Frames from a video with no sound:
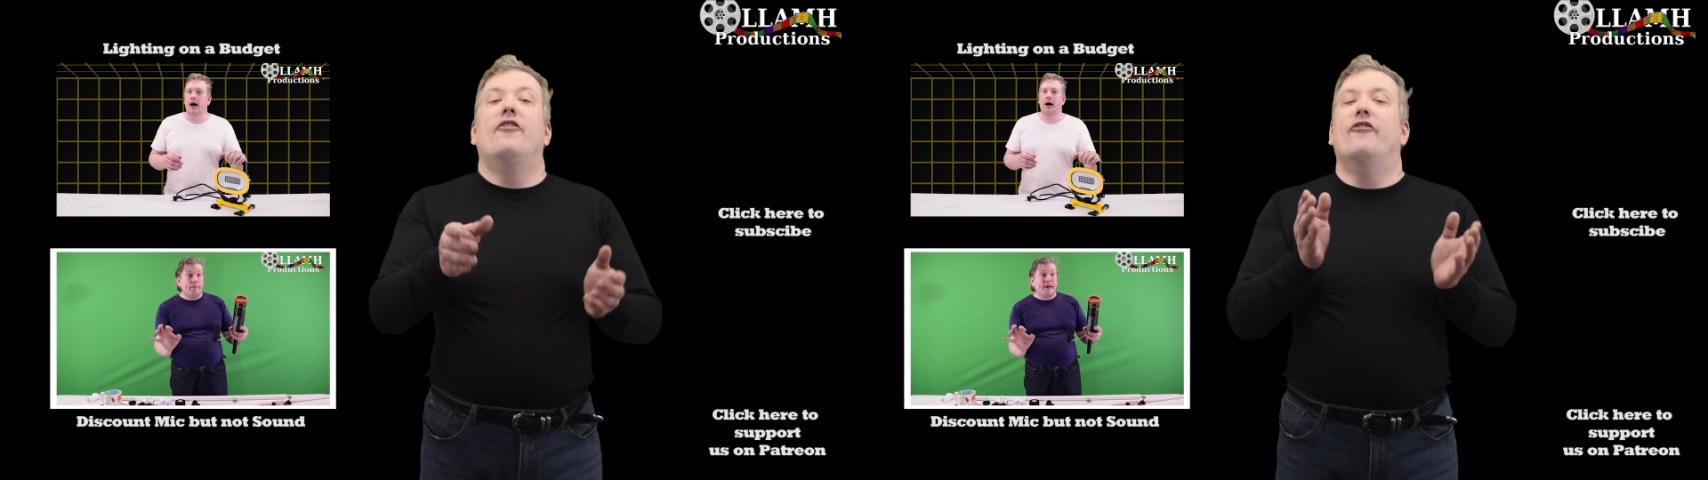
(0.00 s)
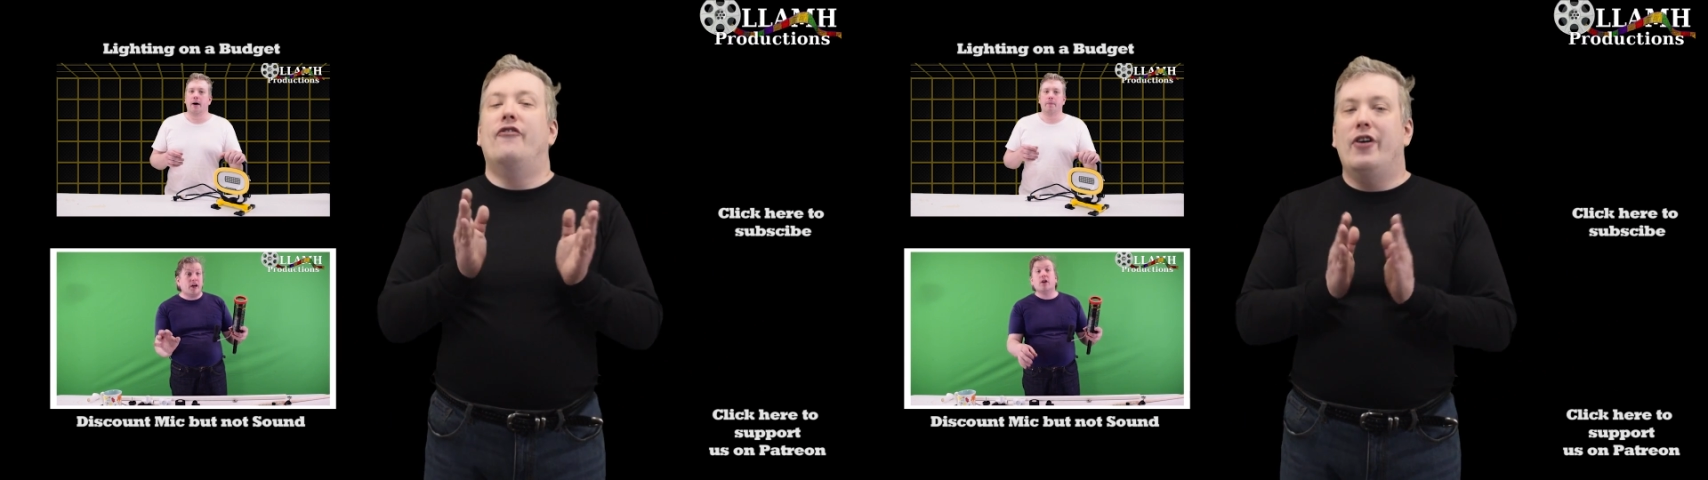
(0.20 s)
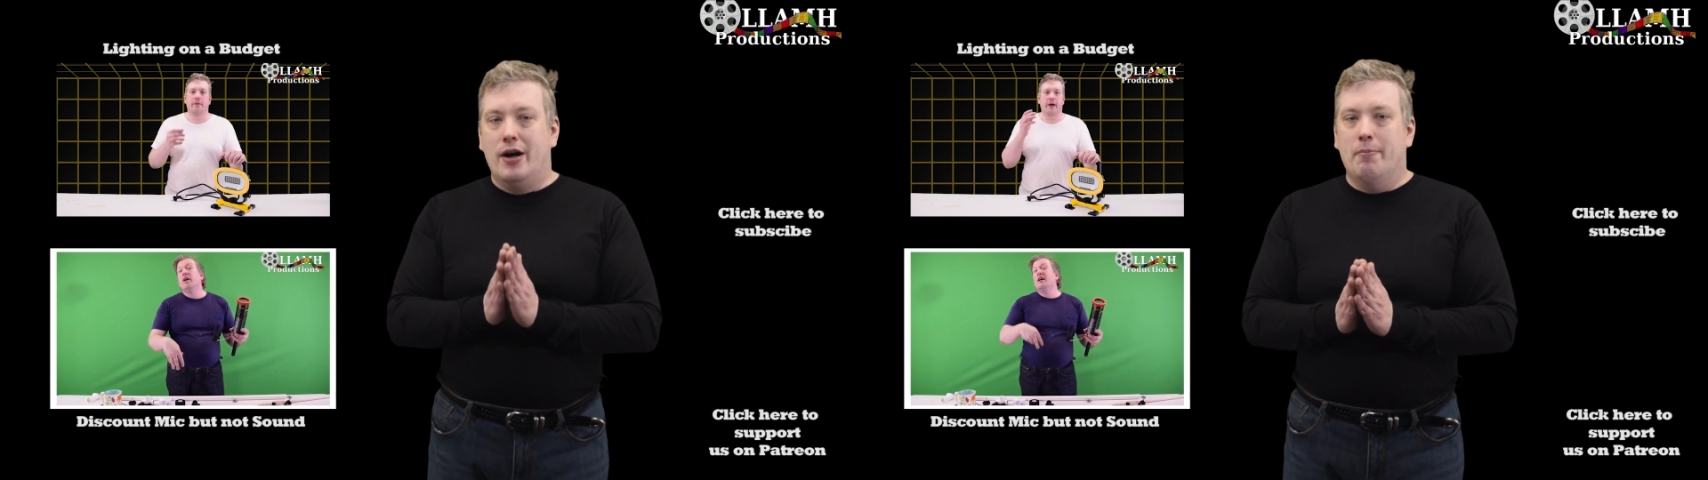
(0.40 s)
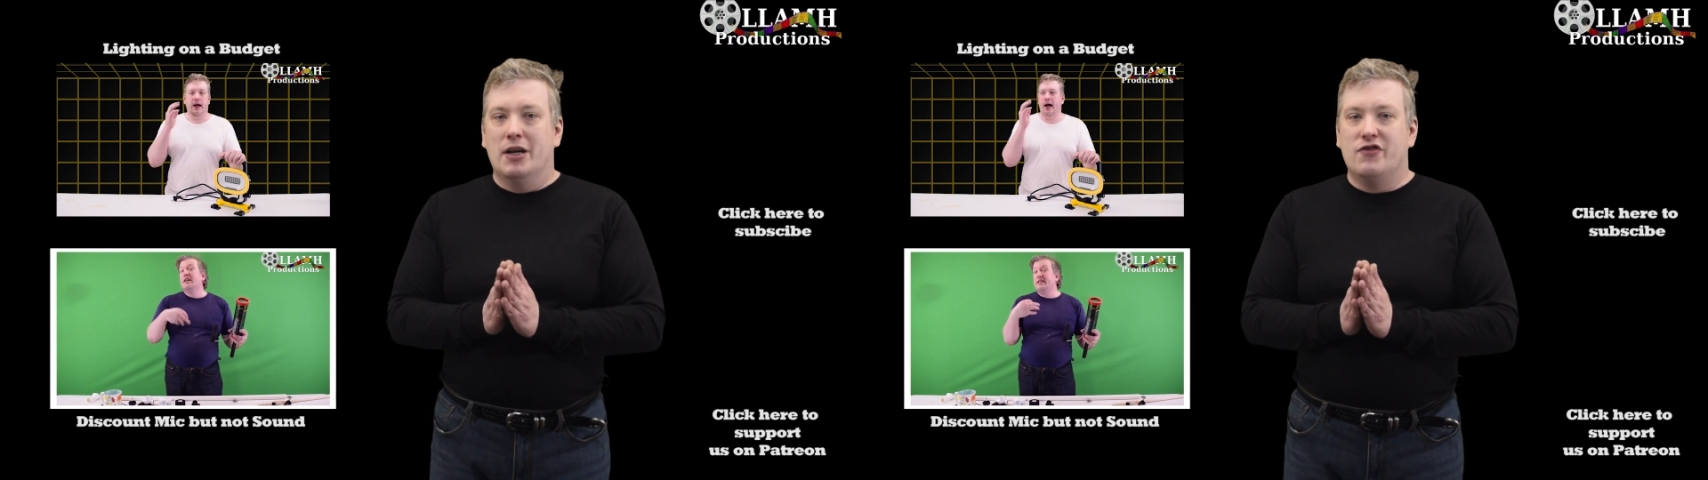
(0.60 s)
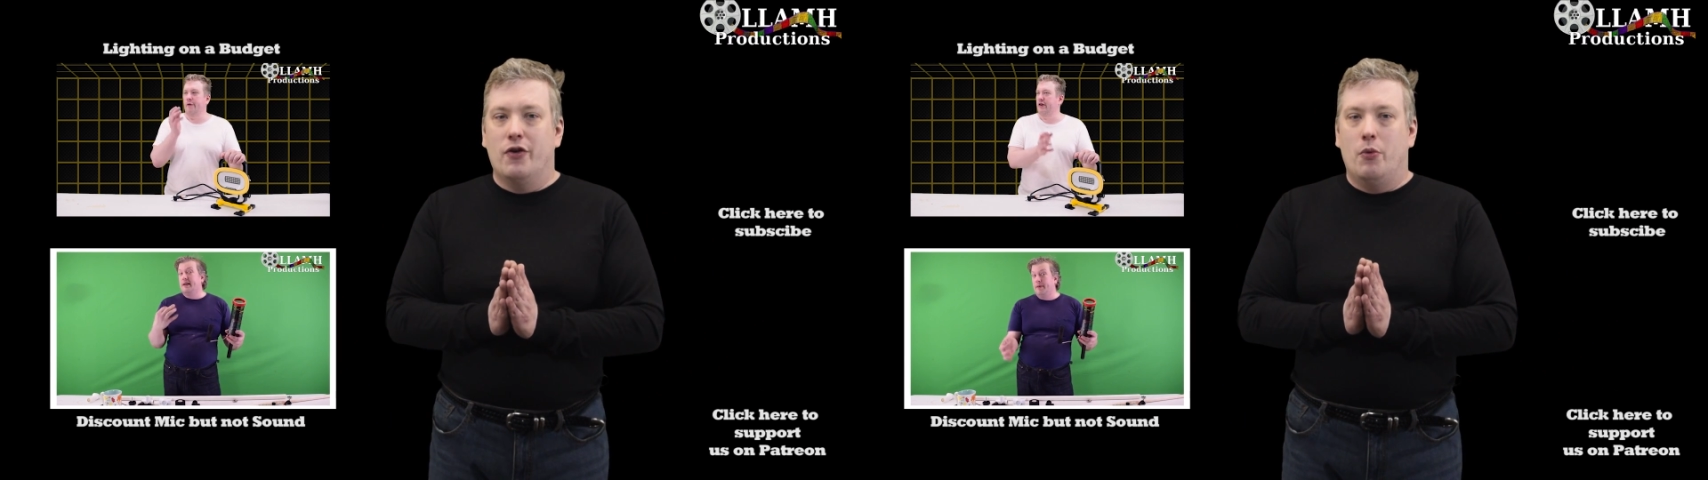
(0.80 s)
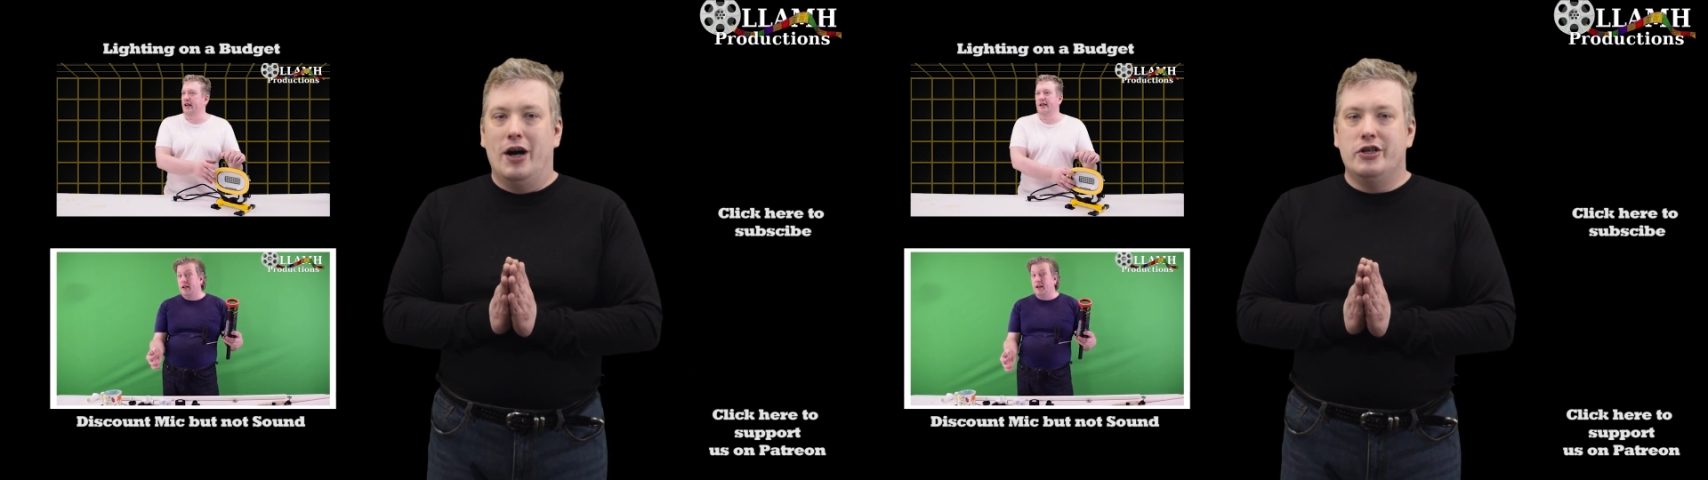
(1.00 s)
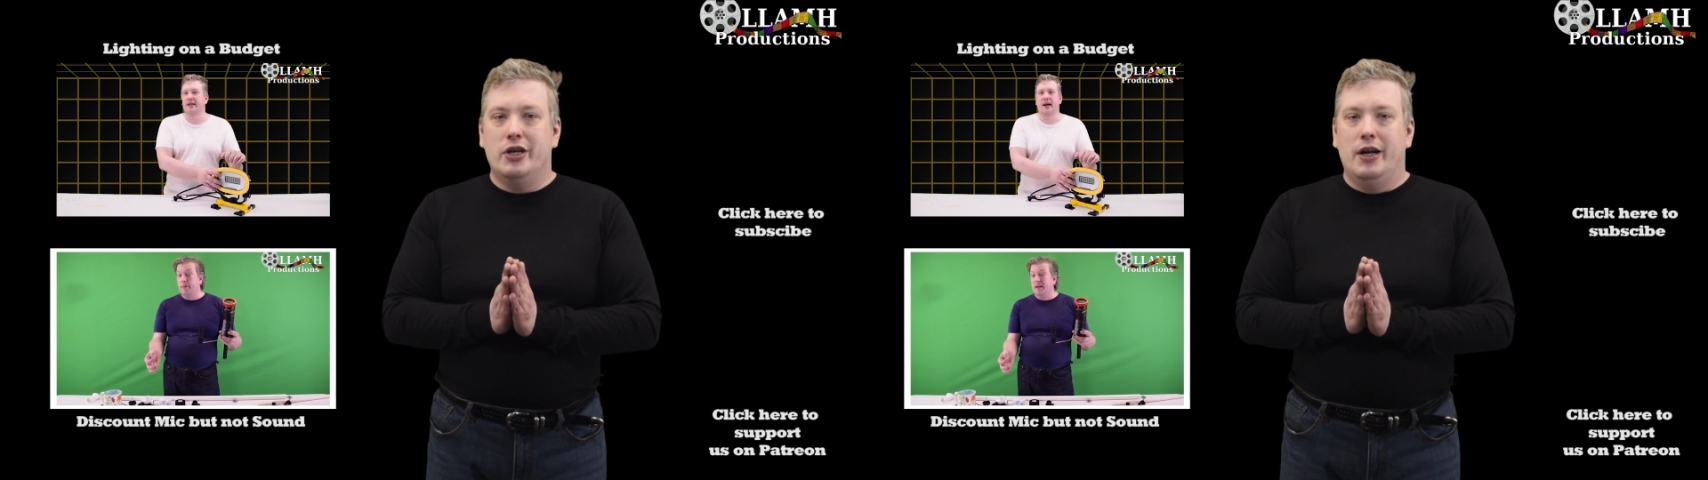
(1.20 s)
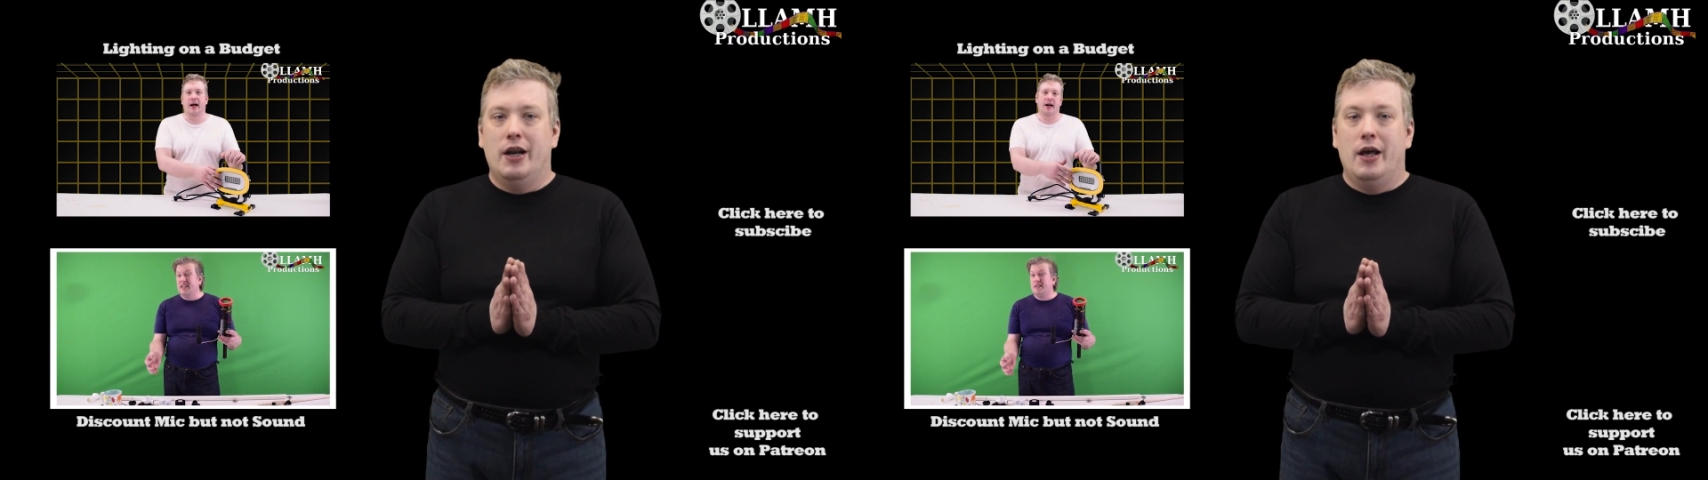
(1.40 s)
very much for
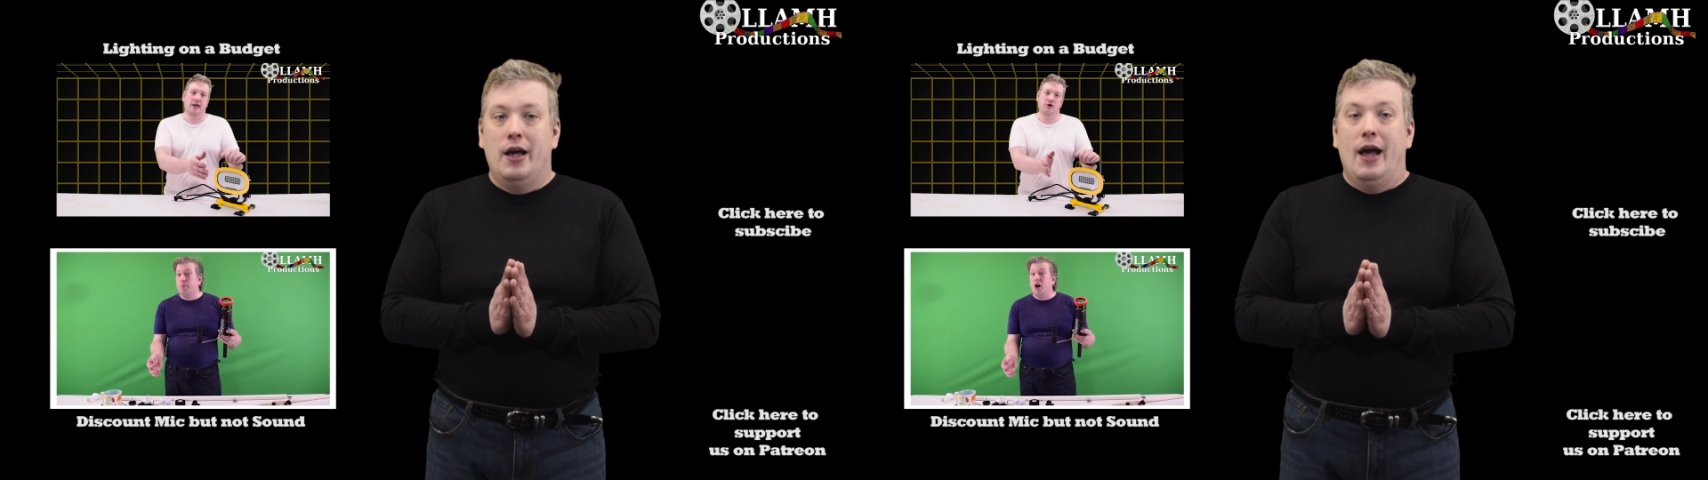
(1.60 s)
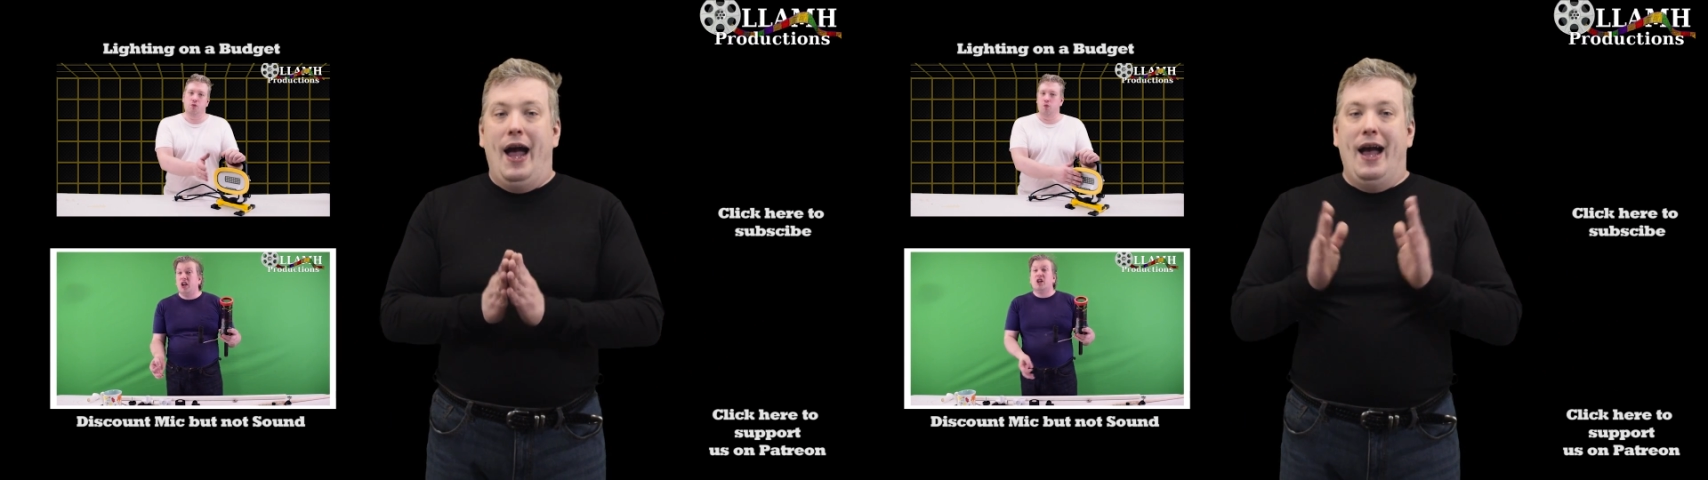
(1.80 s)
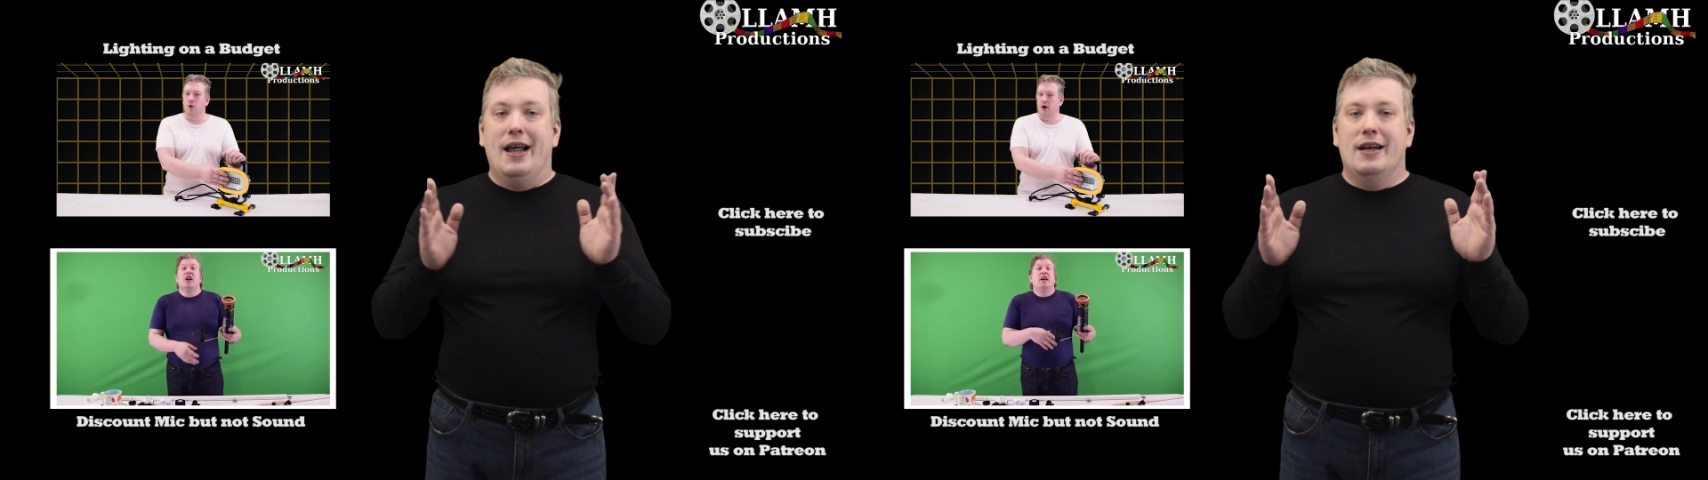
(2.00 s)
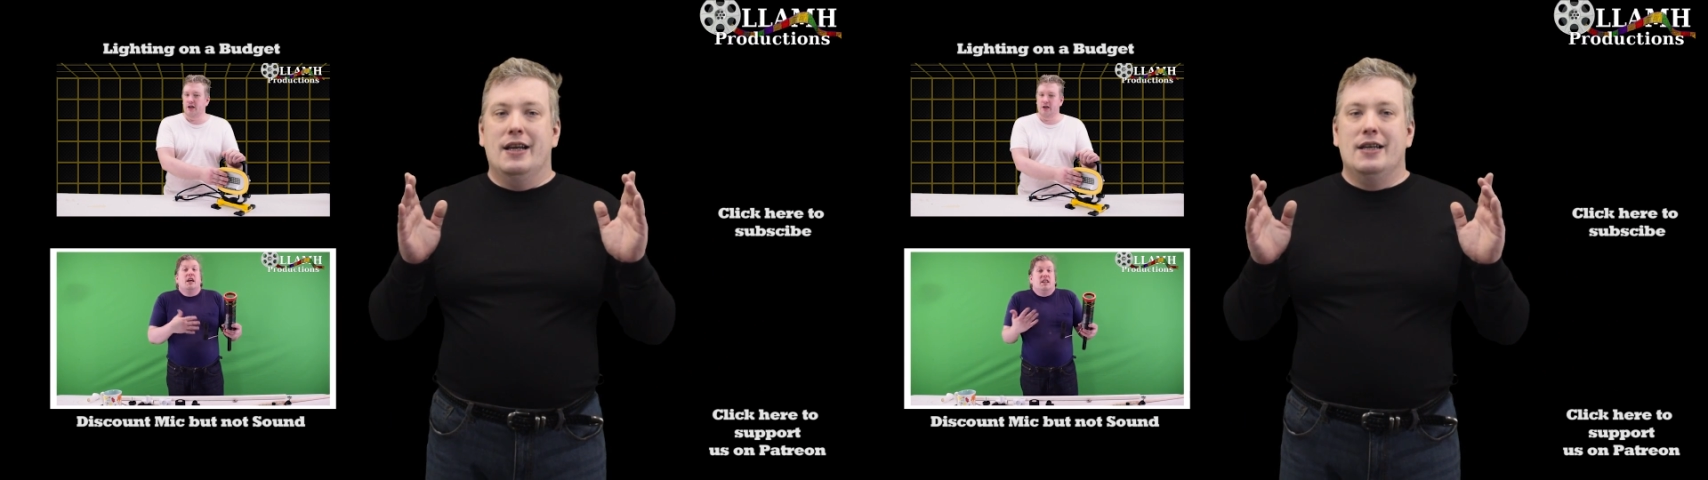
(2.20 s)
watching, and